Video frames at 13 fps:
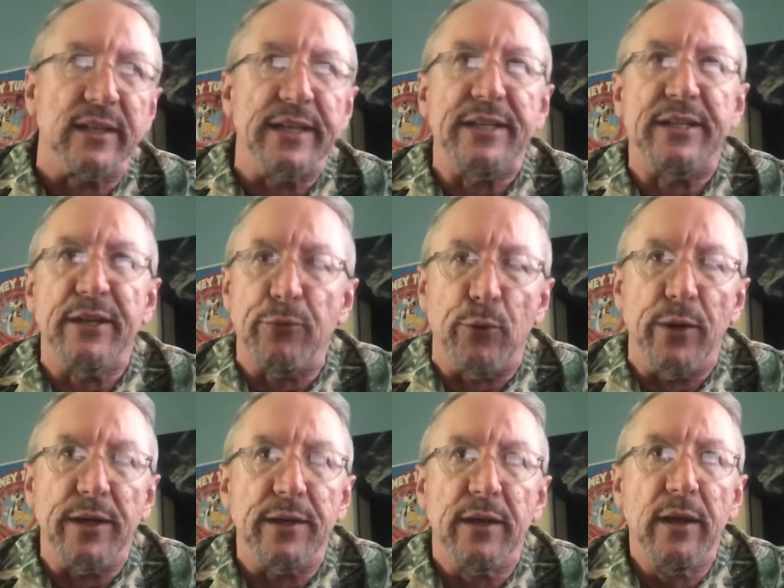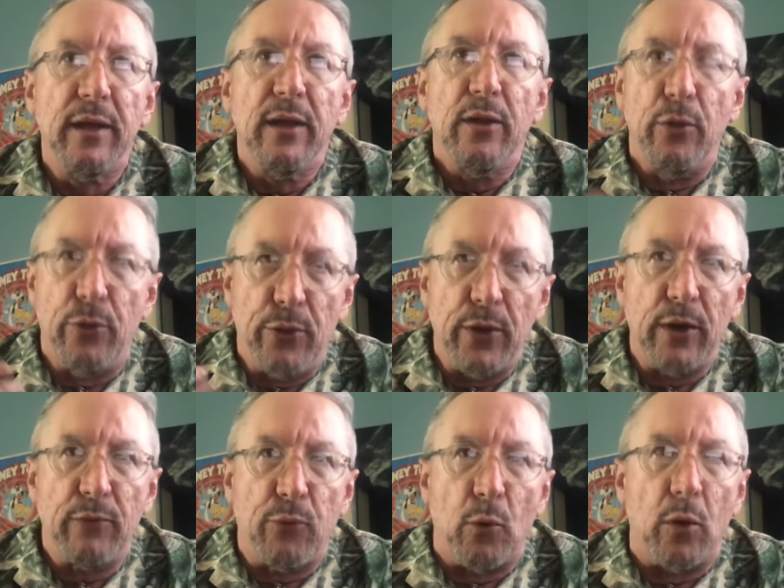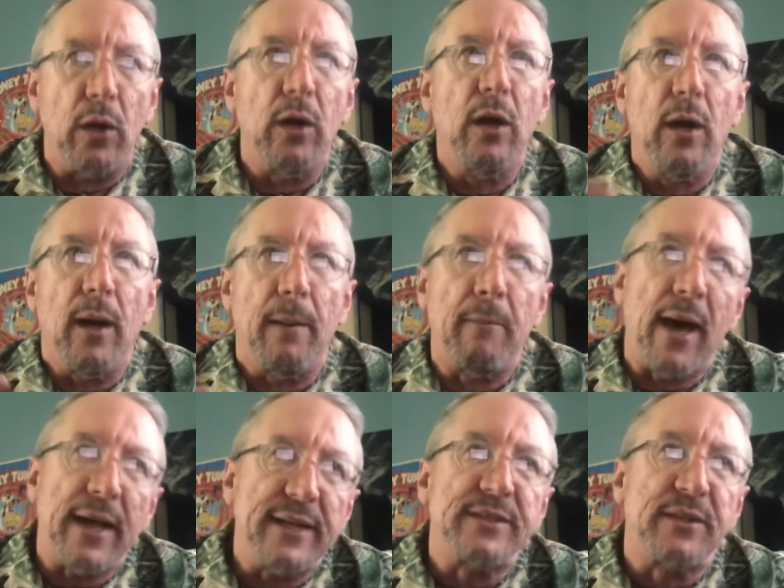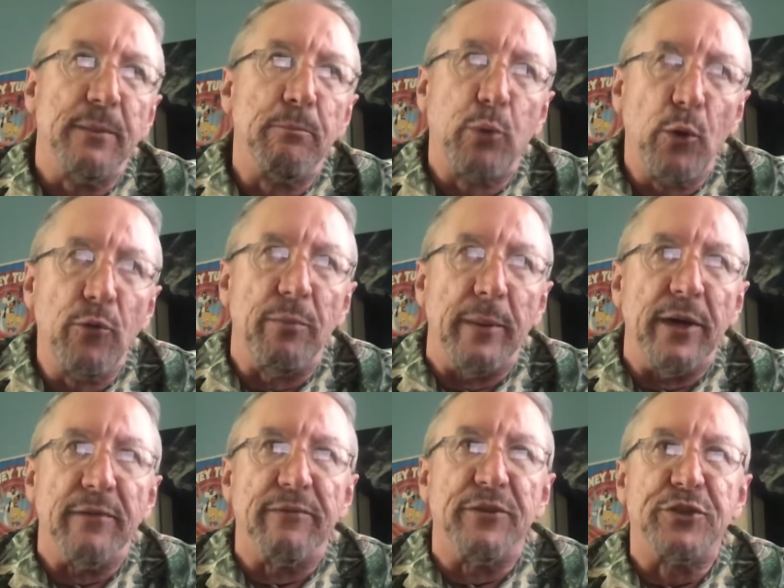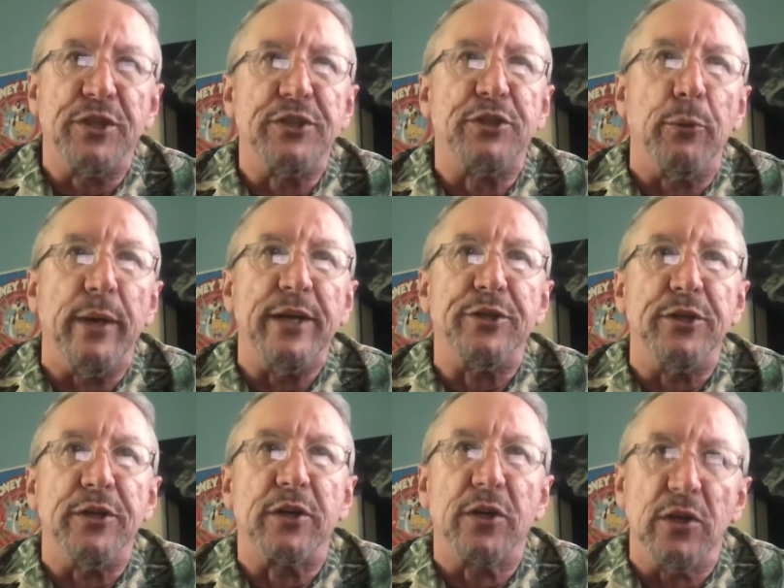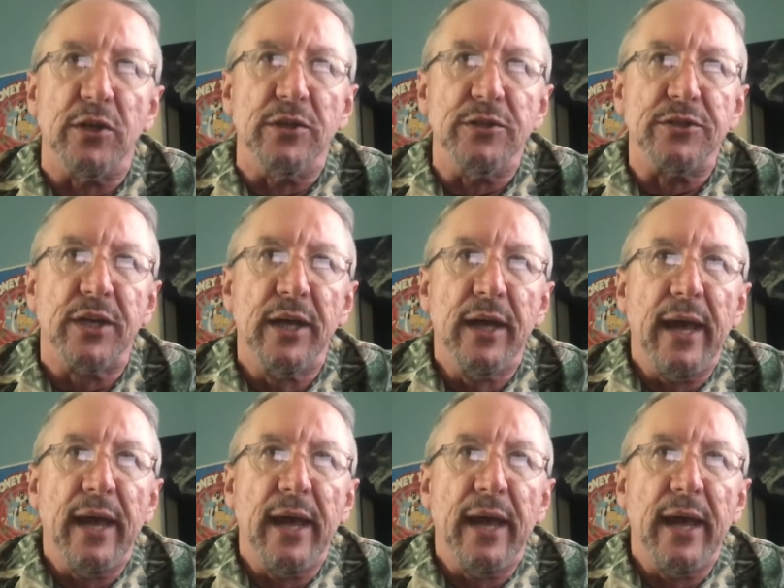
different. Therefore, a modest improvement of the situation occurs,